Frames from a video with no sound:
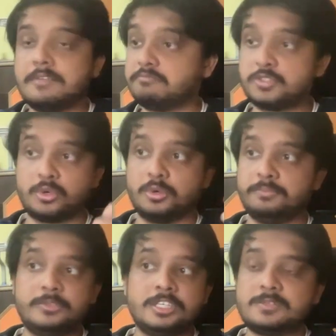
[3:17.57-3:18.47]

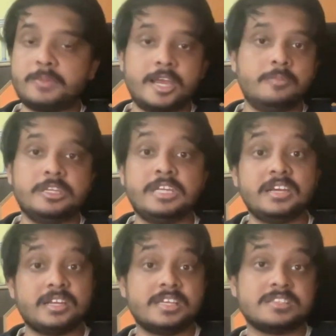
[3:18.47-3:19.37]
So this might be
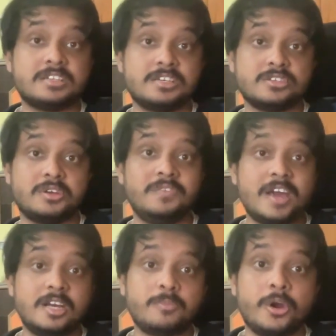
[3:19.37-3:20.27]
data races or
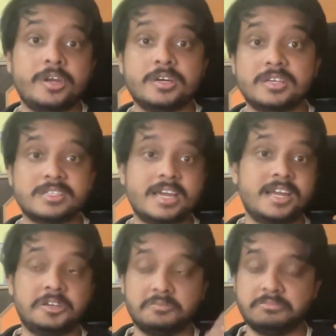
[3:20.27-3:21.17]
invalid pointers
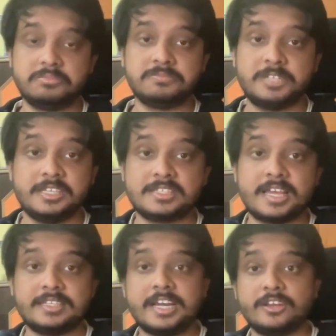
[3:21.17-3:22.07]
and things
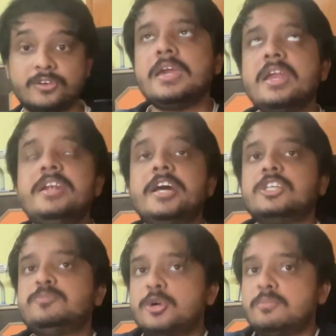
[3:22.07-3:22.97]
like that you know it
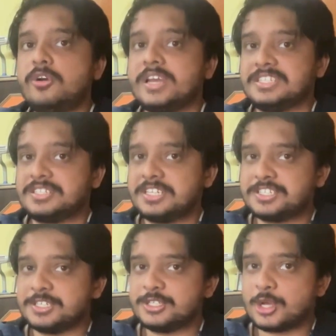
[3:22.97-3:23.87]
does put more
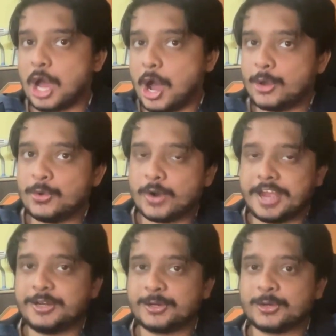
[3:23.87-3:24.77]
restrictions on how you
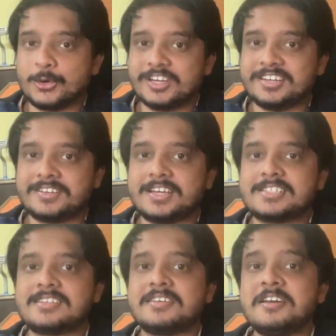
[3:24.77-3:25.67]
write your code in
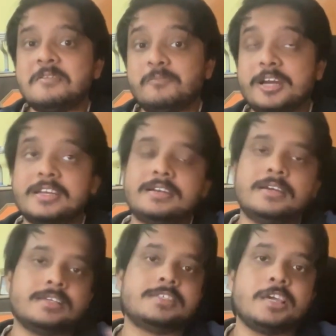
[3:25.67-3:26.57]
rust but it
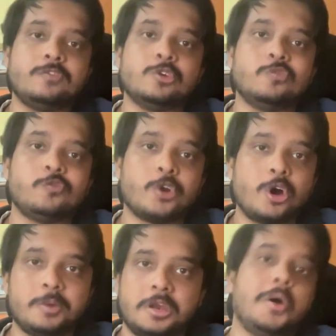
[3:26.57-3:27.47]
does save you
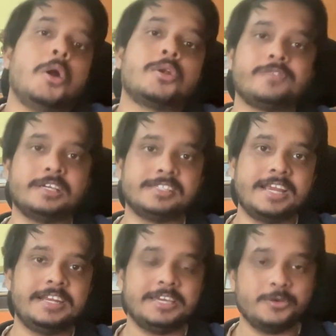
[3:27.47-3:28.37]
from a lot of
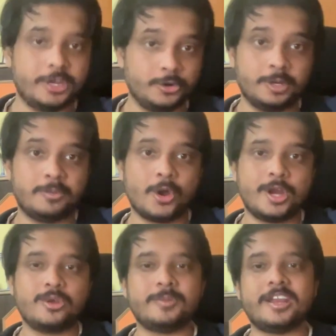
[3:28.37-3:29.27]
anxiety when you deploy
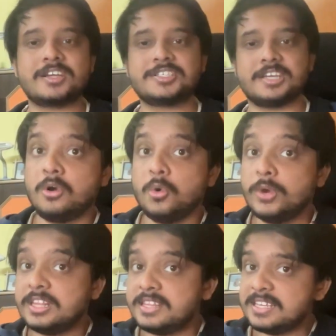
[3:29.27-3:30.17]
it to production
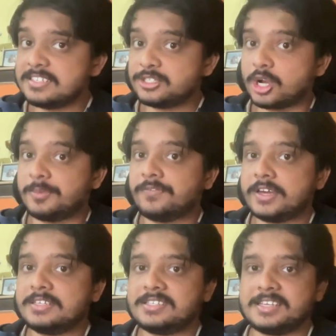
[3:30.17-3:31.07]
with this
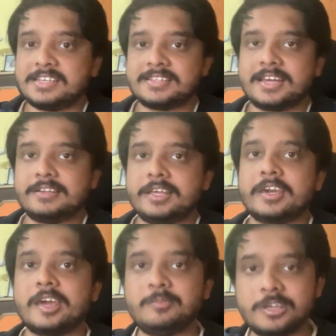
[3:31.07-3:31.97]
shopify says that they
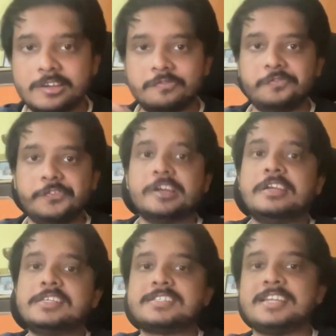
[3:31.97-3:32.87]
can be
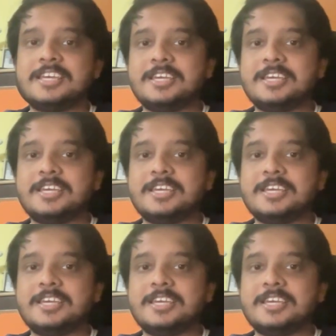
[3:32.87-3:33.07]
fearlessly